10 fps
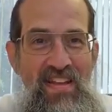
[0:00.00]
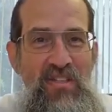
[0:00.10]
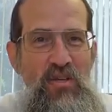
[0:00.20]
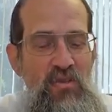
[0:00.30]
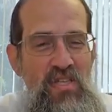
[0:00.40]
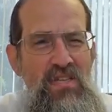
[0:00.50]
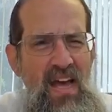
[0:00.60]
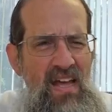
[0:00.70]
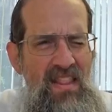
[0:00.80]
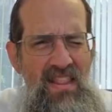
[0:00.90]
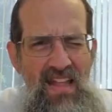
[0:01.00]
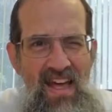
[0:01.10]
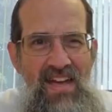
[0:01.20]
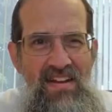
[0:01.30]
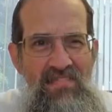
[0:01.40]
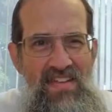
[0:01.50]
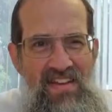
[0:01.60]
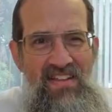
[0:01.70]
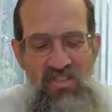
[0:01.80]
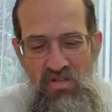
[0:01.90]
So there's a lot of
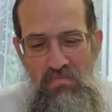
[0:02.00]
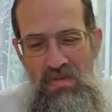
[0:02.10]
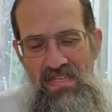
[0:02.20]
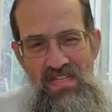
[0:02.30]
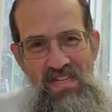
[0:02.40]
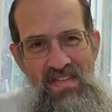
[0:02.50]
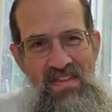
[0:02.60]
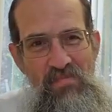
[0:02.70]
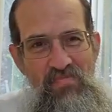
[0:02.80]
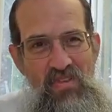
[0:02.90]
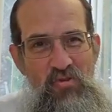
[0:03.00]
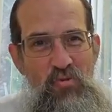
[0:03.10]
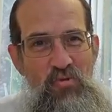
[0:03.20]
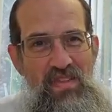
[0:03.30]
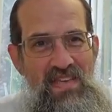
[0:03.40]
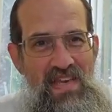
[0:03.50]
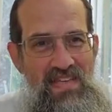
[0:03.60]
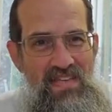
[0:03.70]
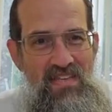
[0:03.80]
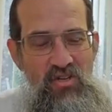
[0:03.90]
English mixed in to the
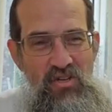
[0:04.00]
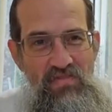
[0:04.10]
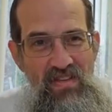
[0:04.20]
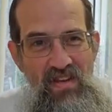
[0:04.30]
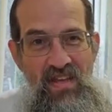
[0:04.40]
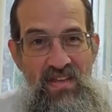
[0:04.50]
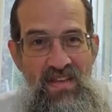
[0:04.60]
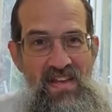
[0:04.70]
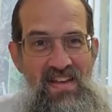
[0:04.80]
Yiddish of today.